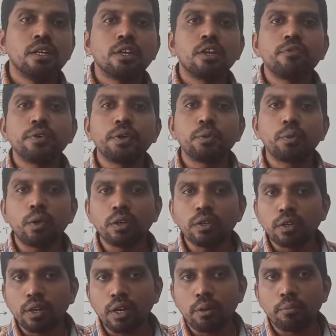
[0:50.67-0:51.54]
If you
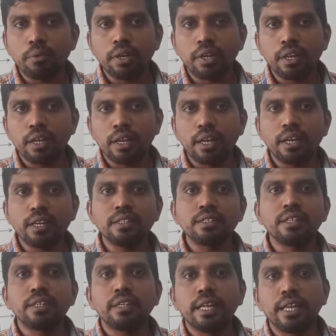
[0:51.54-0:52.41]
want to
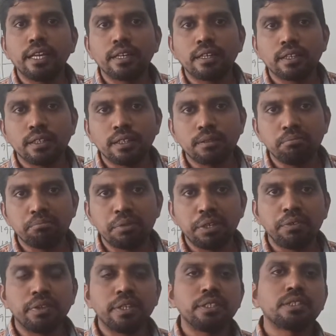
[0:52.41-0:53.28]
communicate the data
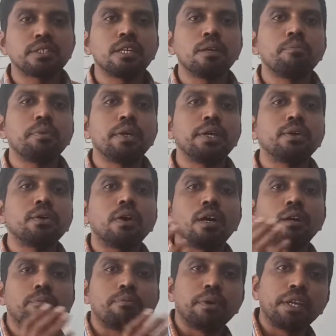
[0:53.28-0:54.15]
between CPU
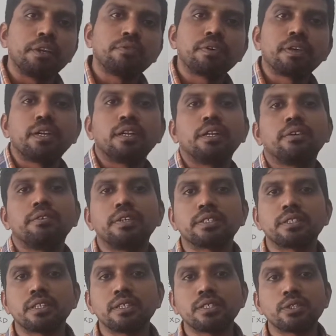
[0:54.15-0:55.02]
and peripheral
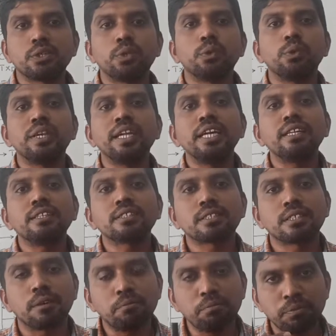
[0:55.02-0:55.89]
devices, you need
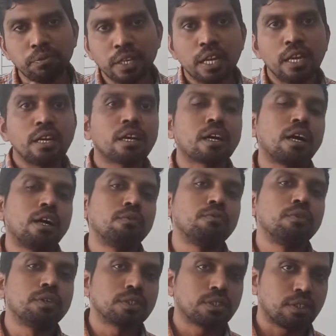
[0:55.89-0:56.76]
some
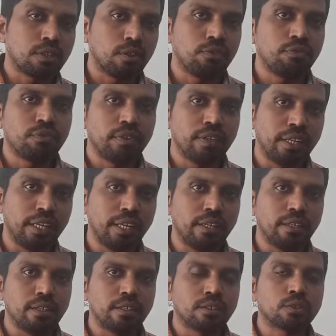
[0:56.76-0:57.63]
conversion of
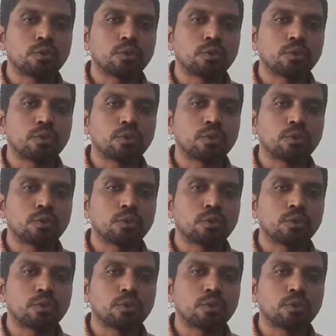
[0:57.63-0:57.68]
data.